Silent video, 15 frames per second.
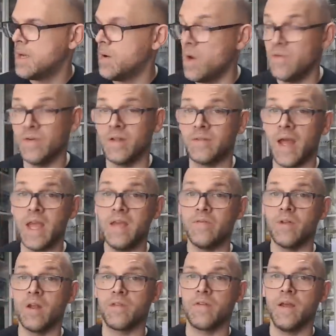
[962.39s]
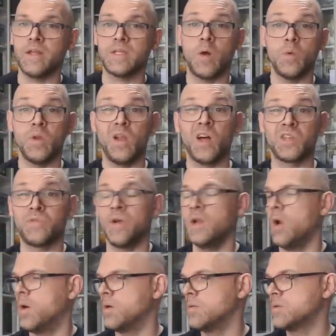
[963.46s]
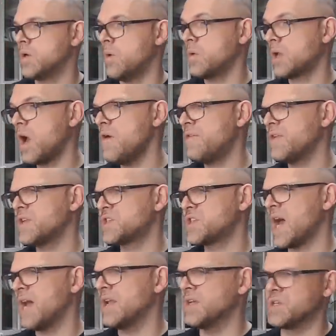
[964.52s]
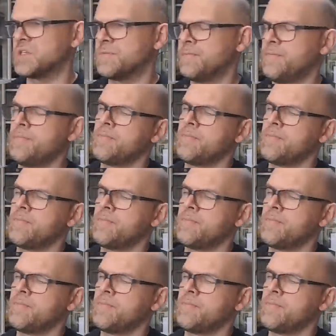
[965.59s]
Or even a day even, I think, so that wouldn't last very long. So I would go for the Settlers.